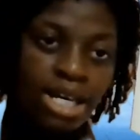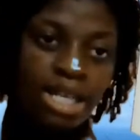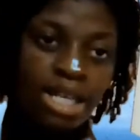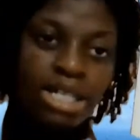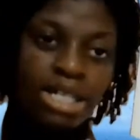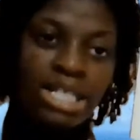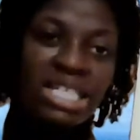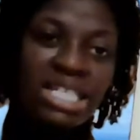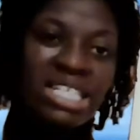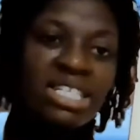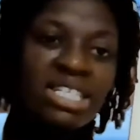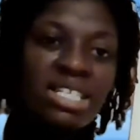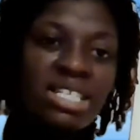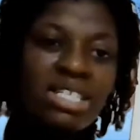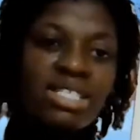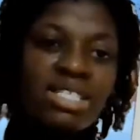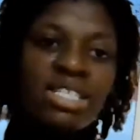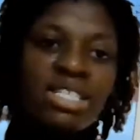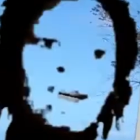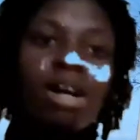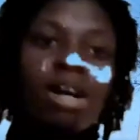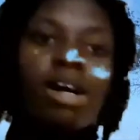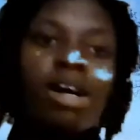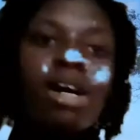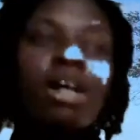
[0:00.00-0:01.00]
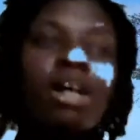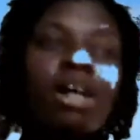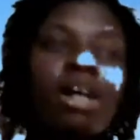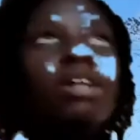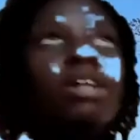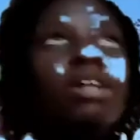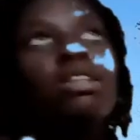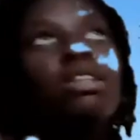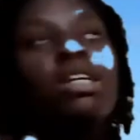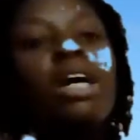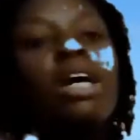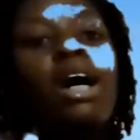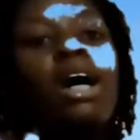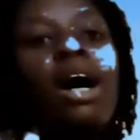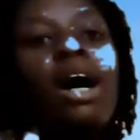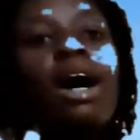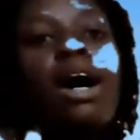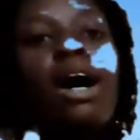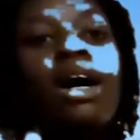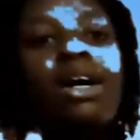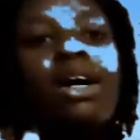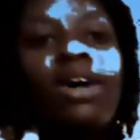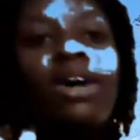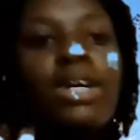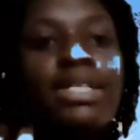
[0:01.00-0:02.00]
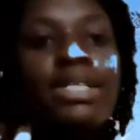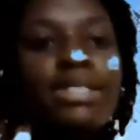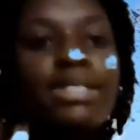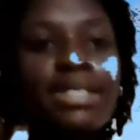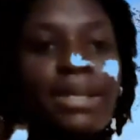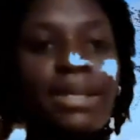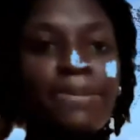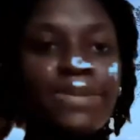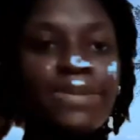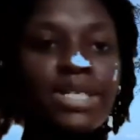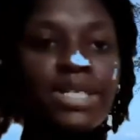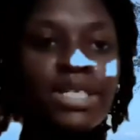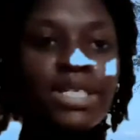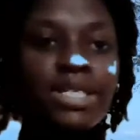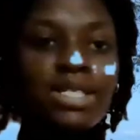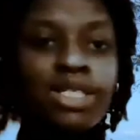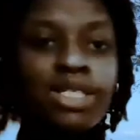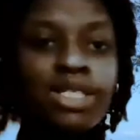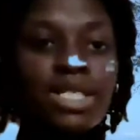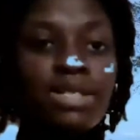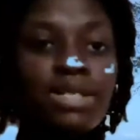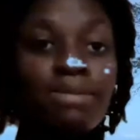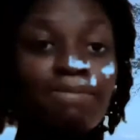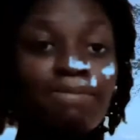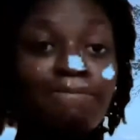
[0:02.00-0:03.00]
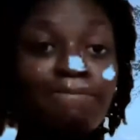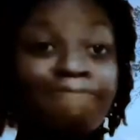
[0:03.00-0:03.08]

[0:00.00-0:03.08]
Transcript: The easier a concept is,